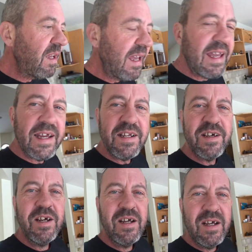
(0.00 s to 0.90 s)
and
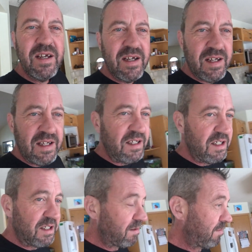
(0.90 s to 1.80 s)

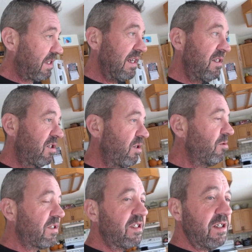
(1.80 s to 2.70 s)
is getting
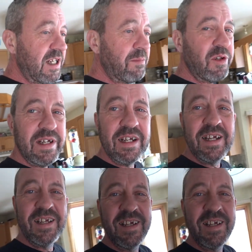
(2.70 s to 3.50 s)
close to doubling